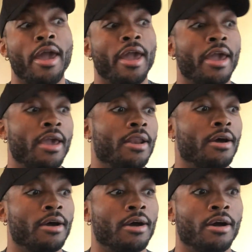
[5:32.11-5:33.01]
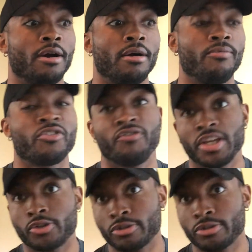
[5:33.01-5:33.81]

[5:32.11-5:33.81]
and Vitor's